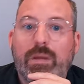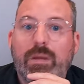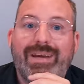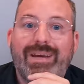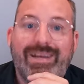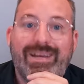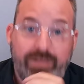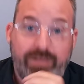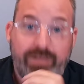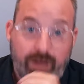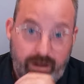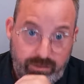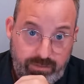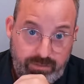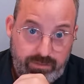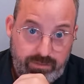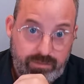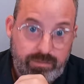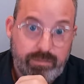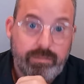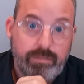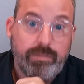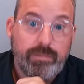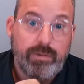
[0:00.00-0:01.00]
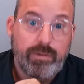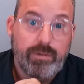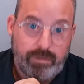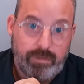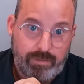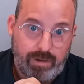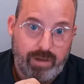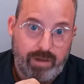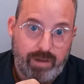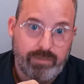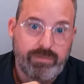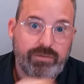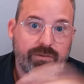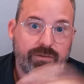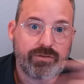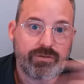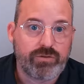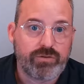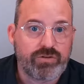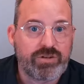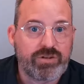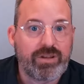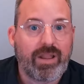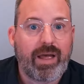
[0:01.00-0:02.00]
It does. Yes. So
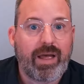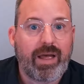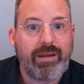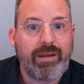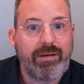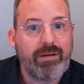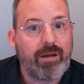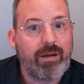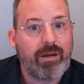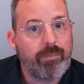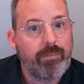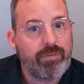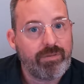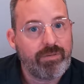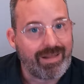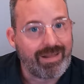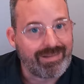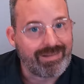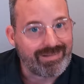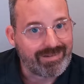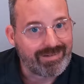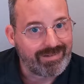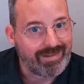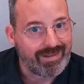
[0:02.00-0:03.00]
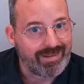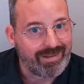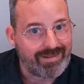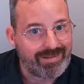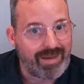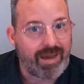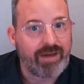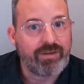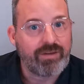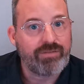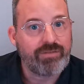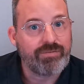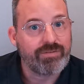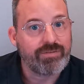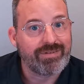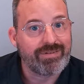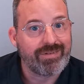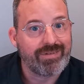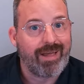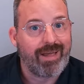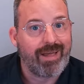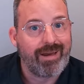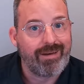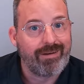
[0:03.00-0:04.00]
slide number, that's the text for
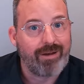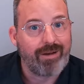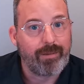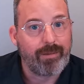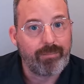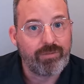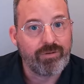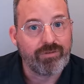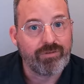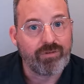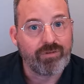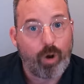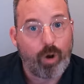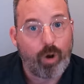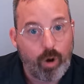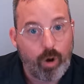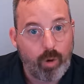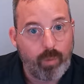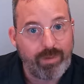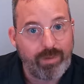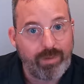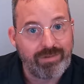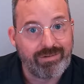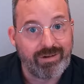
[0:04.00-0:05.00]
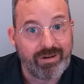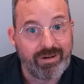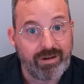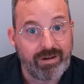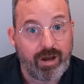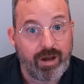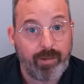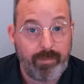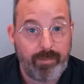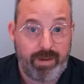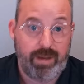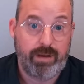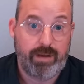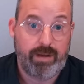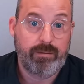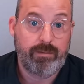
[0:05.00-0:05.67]
slide number is always going to come in.